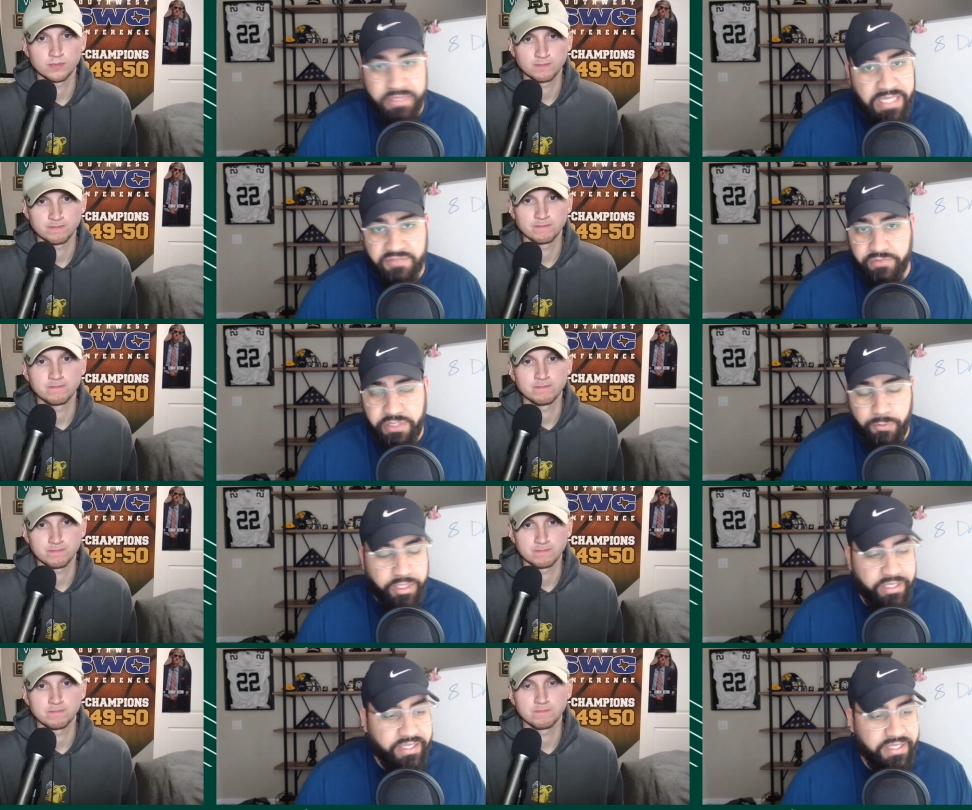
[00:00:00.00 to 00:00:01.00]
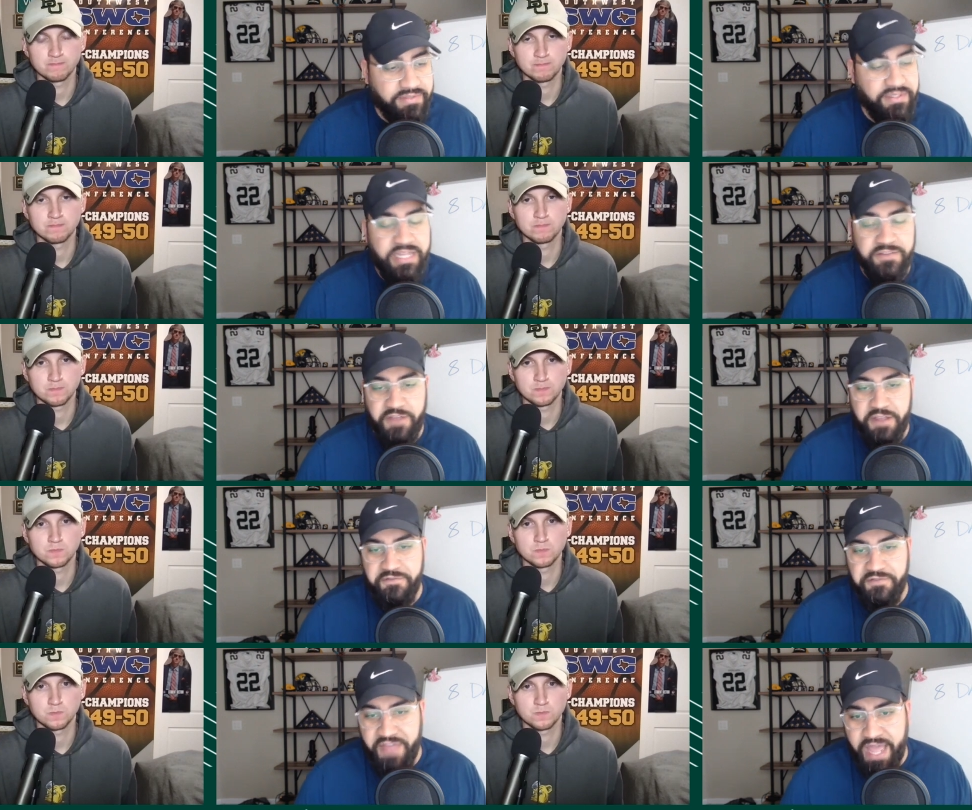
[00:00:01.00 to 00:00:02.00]
Speaker 1: that's really what it is. If,
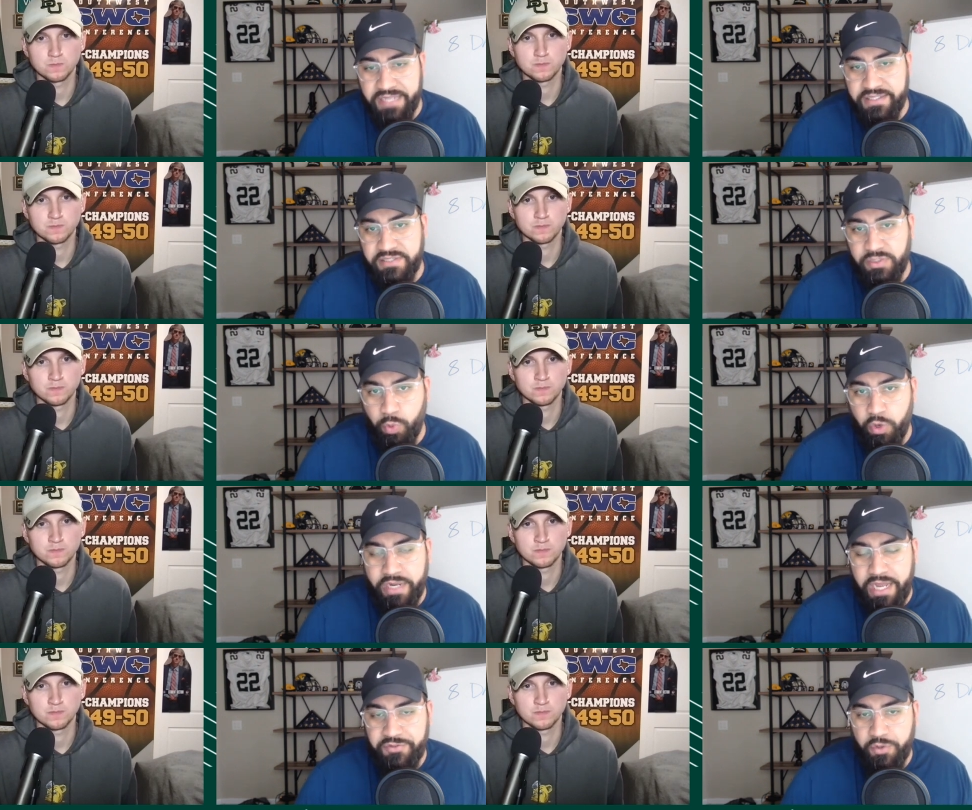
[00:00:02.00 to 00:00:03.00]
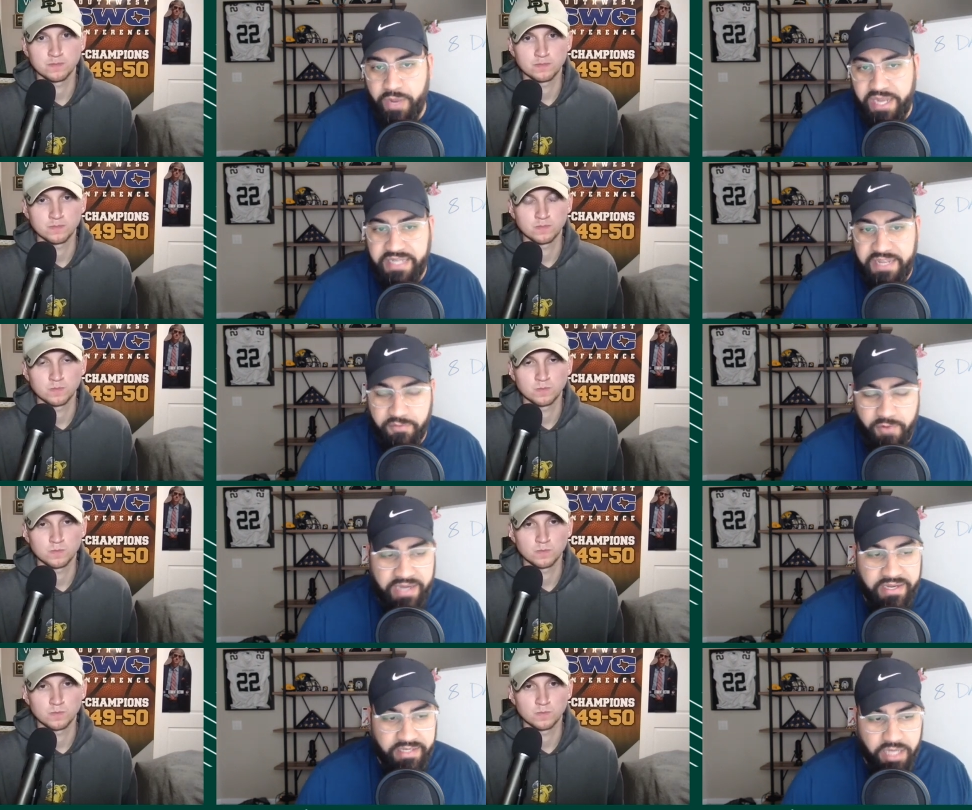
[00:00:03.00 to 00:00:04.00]
if that doesn't work out the way Dave
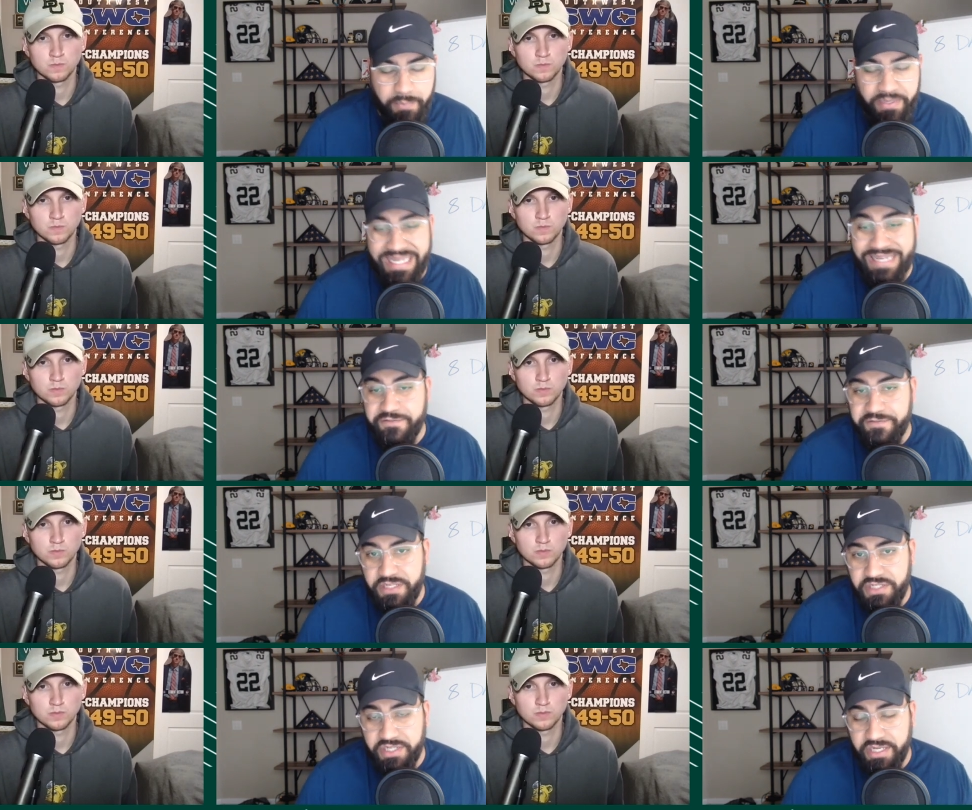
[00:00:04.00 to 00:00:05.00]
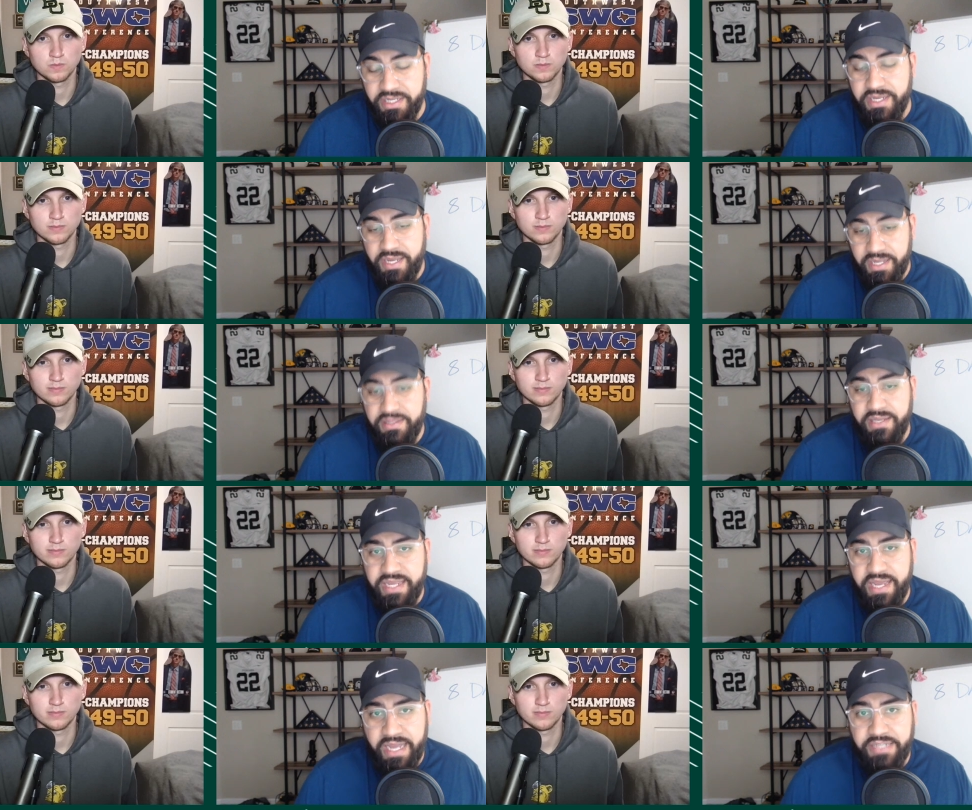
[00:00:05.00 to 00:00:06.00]
Aranda and company envision, then
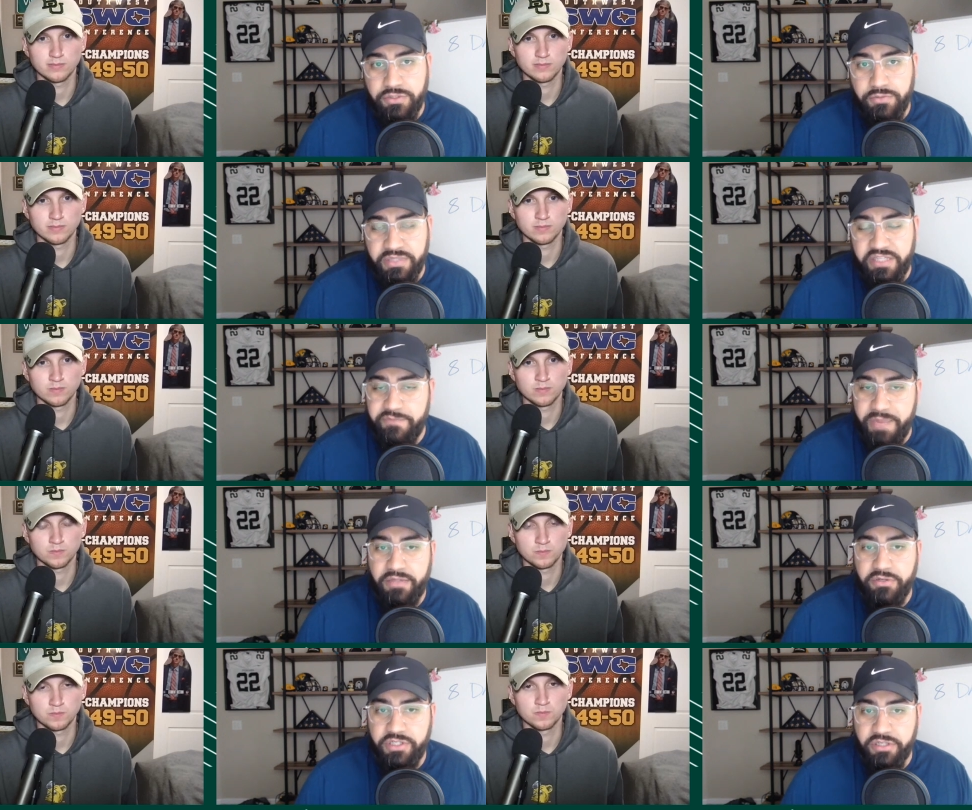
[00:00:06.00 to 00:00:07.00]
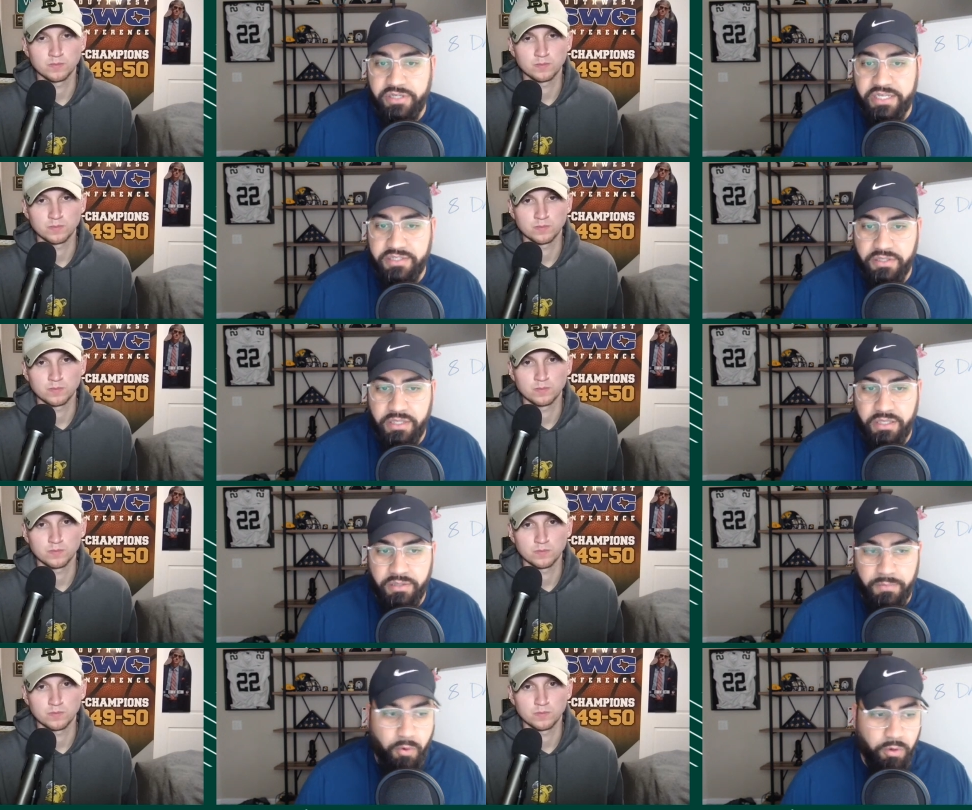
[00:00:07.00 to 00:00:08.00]
yeah, I do believe Baylor could look into the,
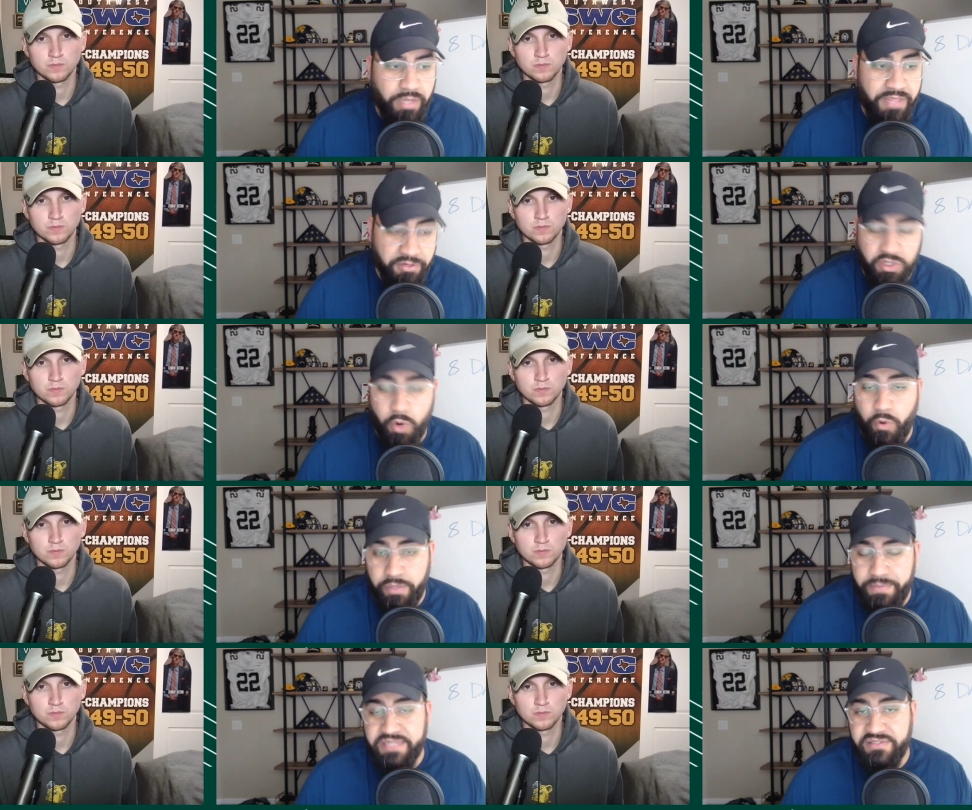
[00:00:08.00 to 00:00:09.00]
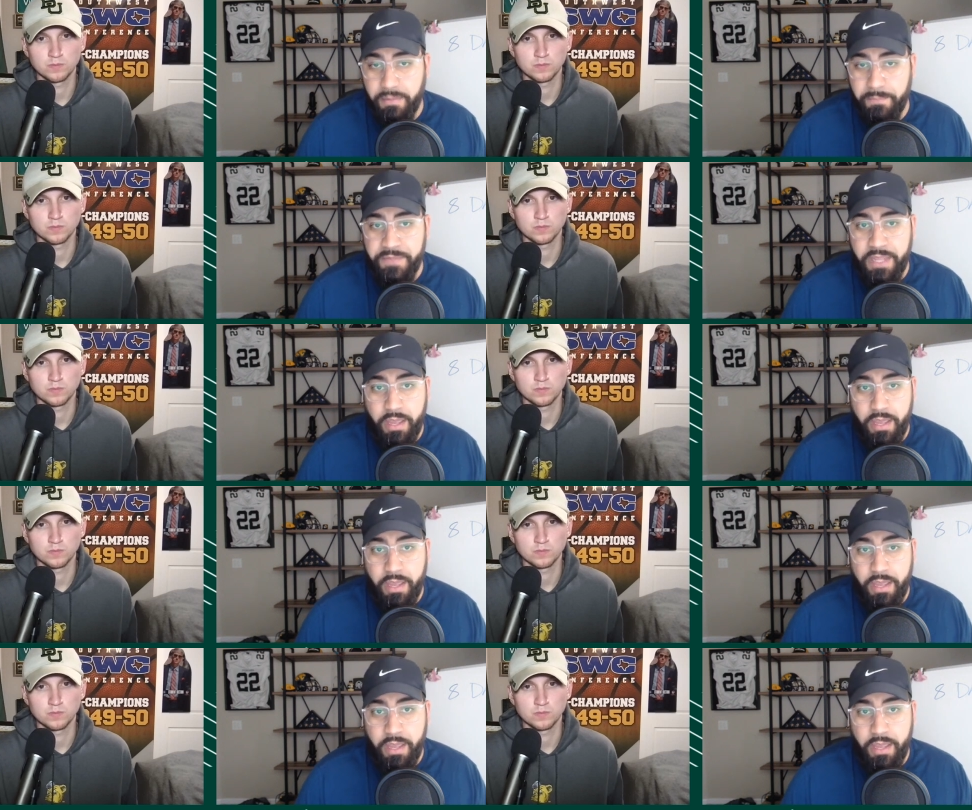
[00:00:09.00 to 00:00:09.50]
the portal and there's going to be some